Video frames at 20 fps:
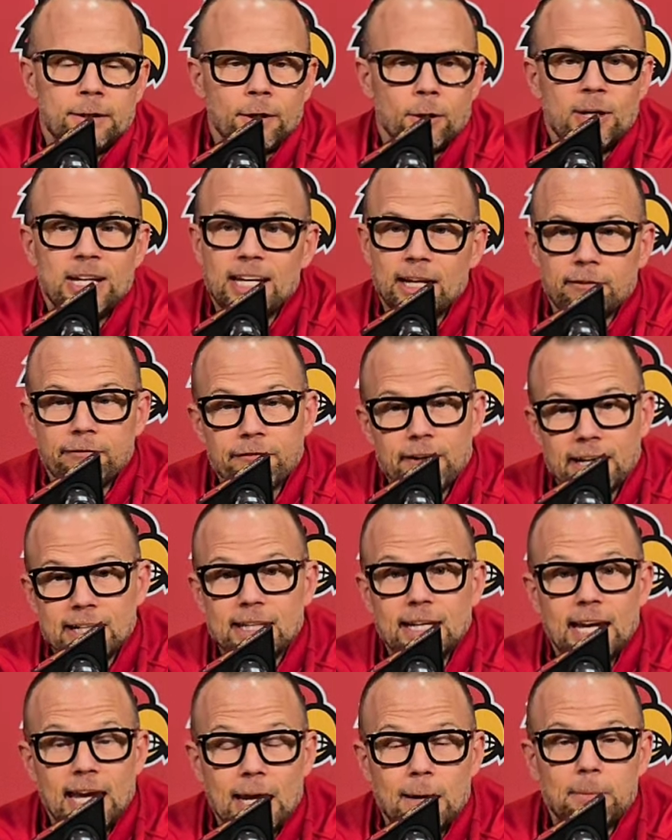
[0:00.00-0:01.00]
you know, he can
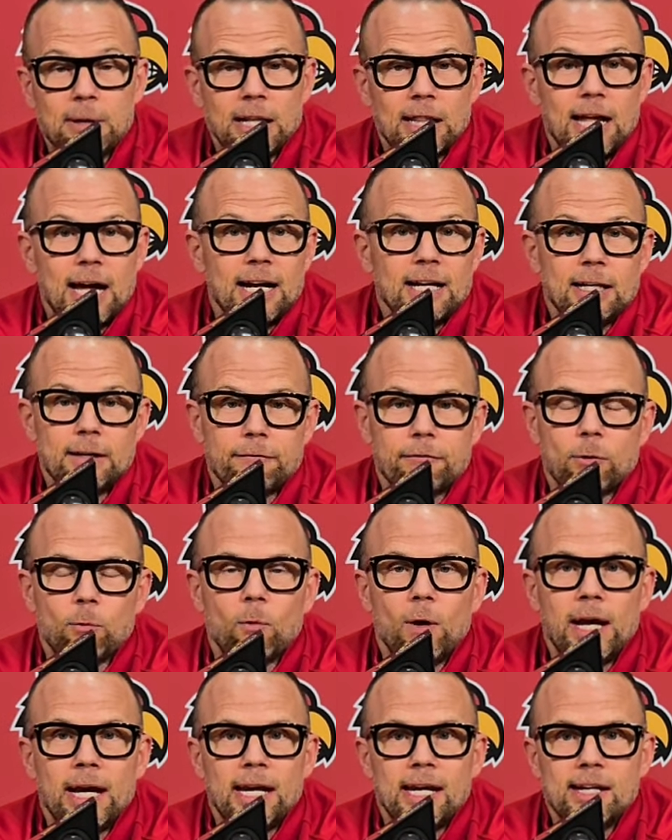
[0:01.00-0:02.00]
affect the game in a lot of
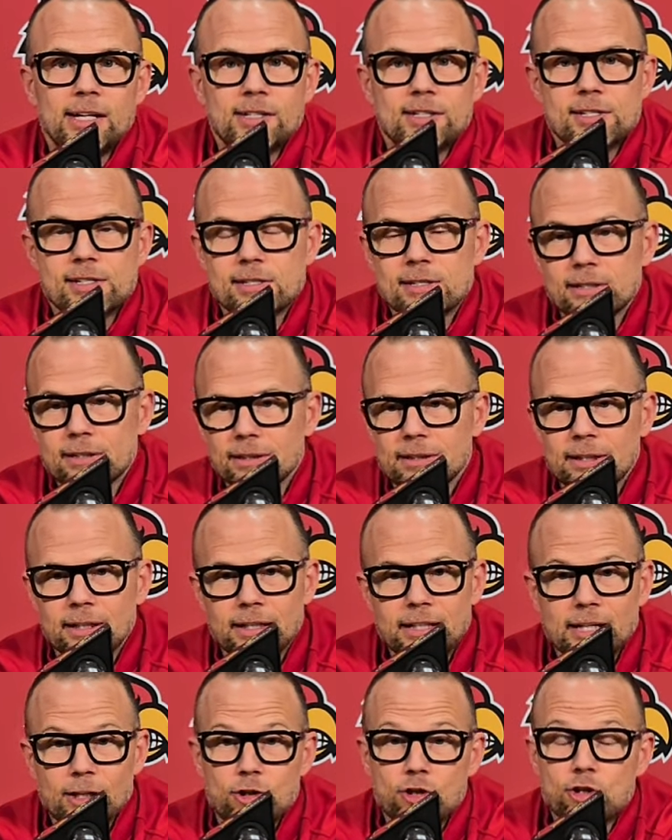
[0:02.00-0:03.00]
different ways.
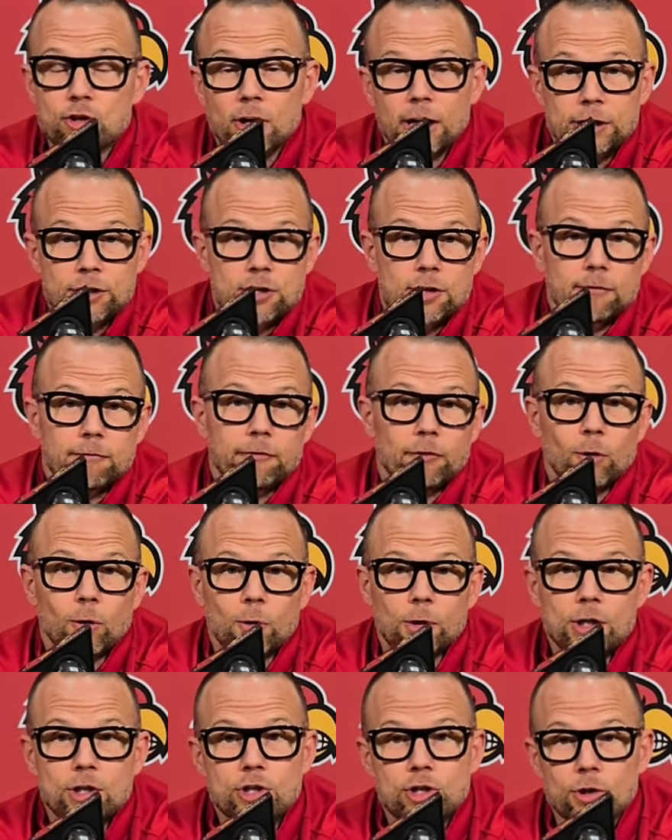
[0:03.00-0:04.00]
He can stretch the
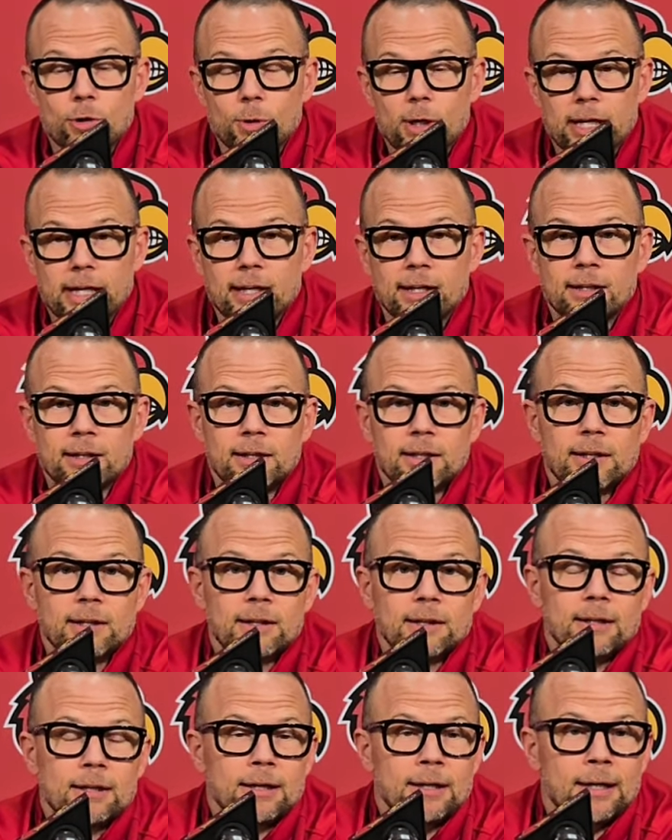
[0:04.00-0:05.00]
floor in shooting.
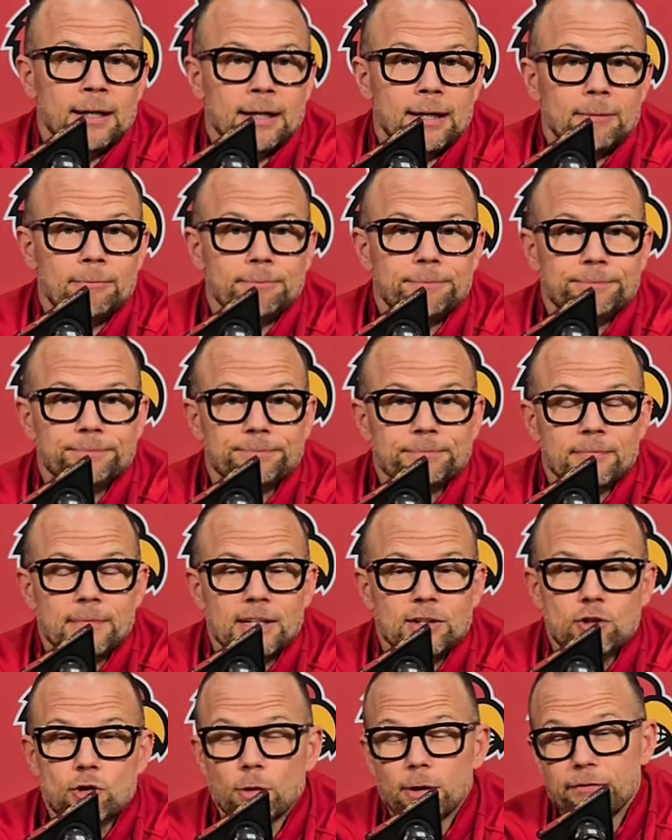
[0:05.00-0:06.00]

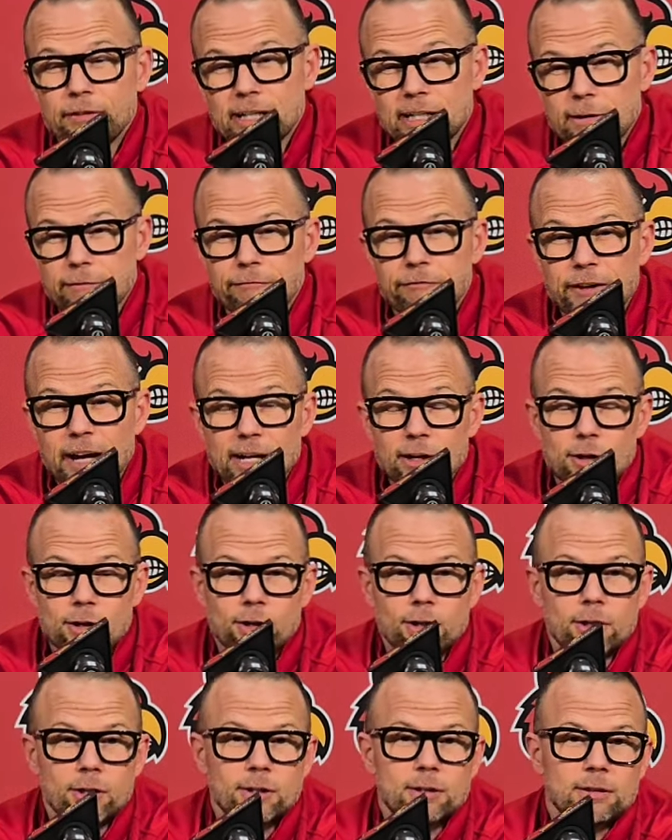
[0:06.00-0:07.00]
Terrific
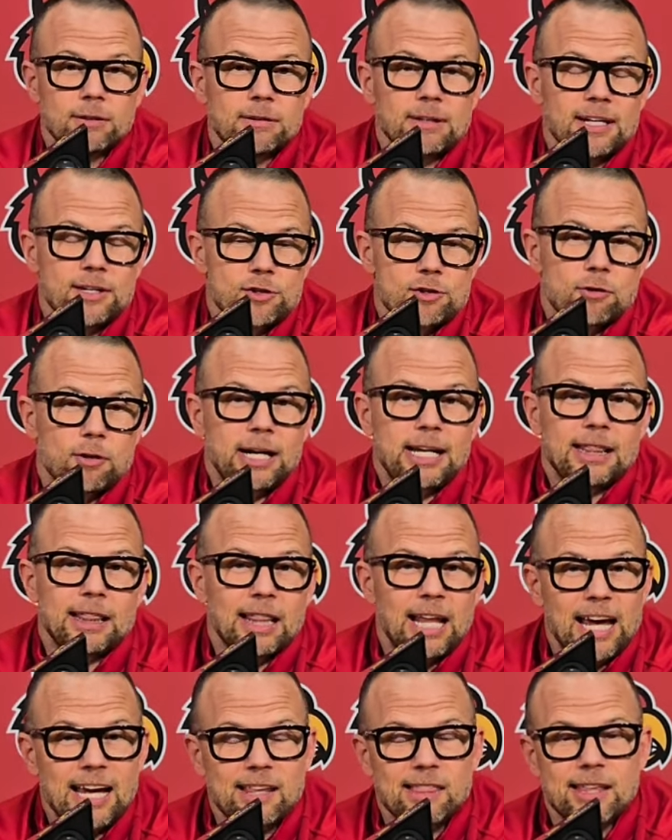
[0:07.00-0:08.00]
defender, has
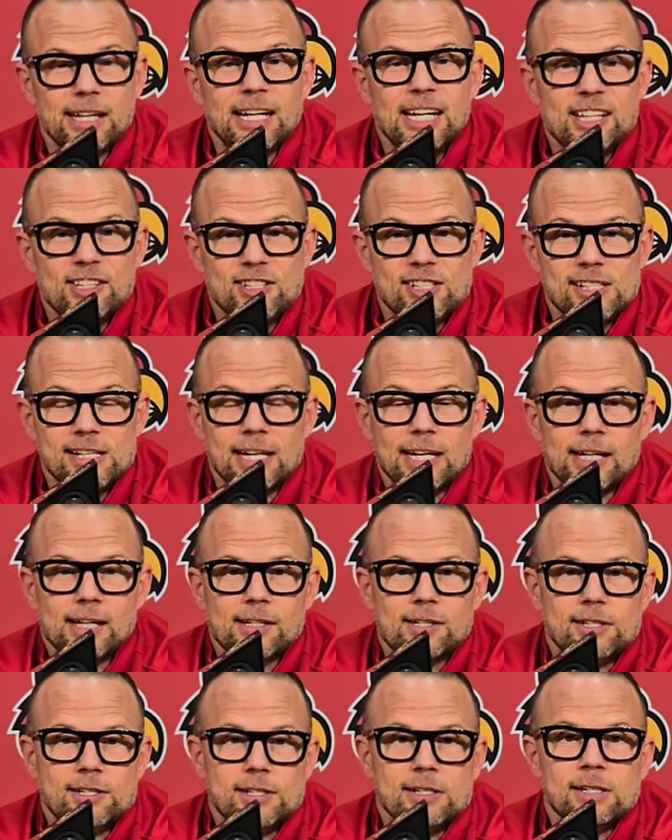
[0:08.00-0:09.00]
great length and
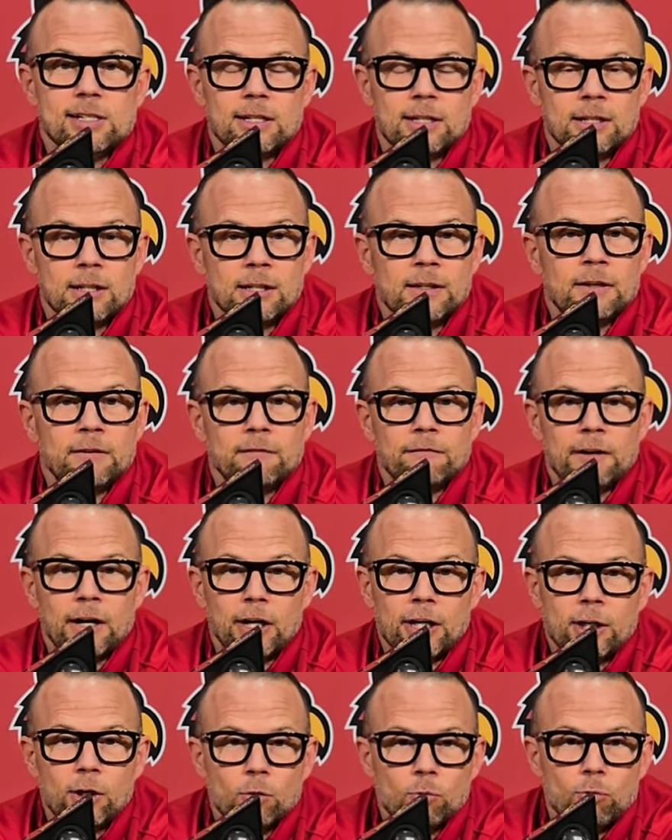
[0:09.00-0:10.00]
instincts.
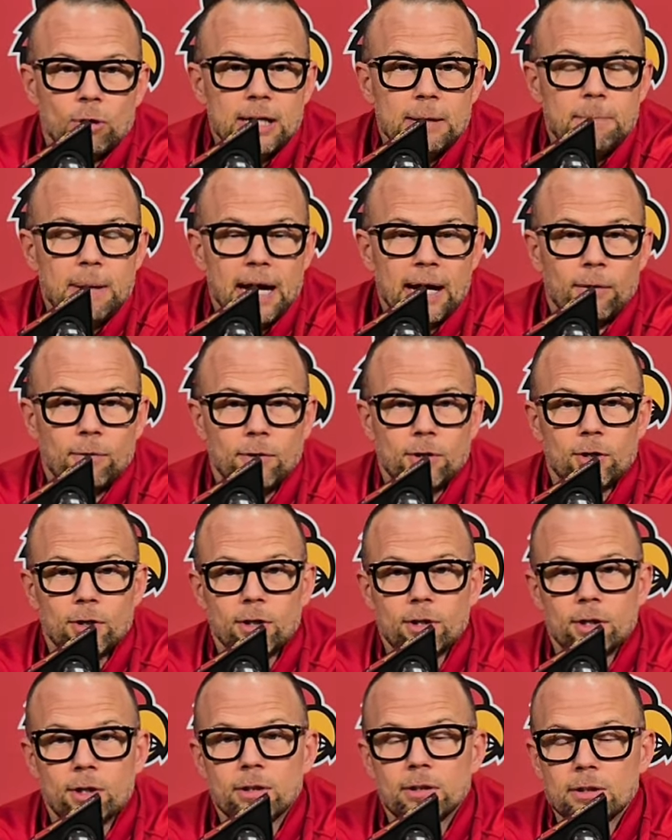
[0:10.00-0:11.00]
Very good
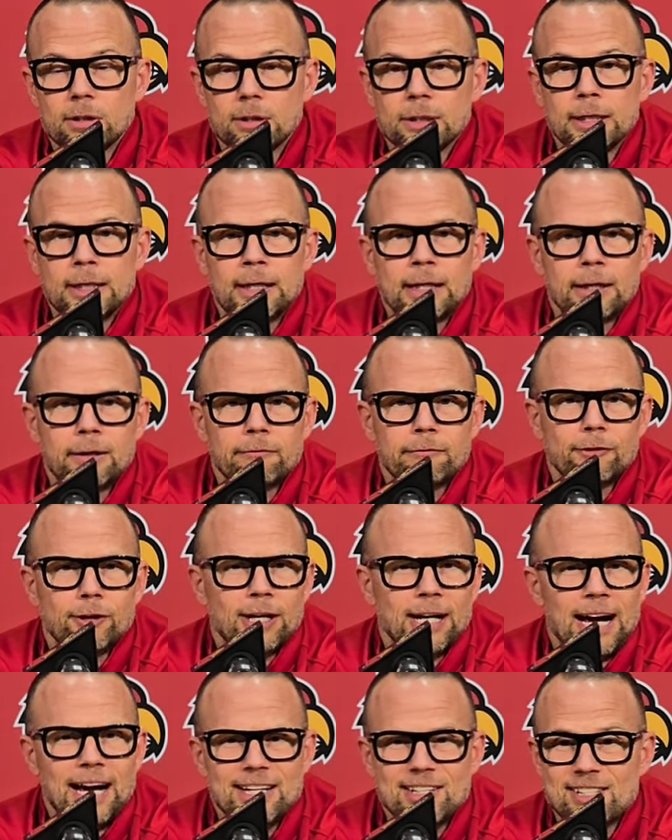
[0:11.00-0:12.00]
rebounder
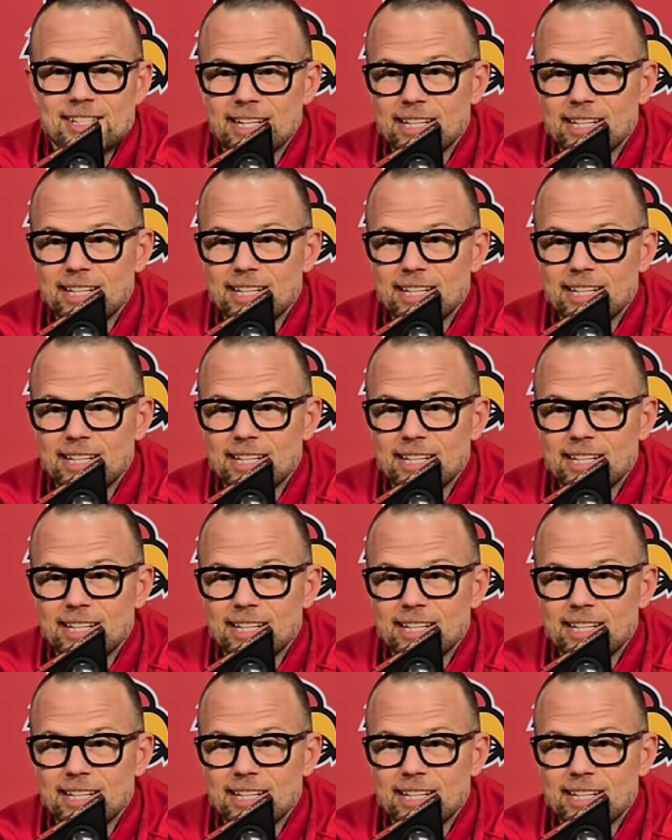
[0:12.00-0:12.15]
for a guy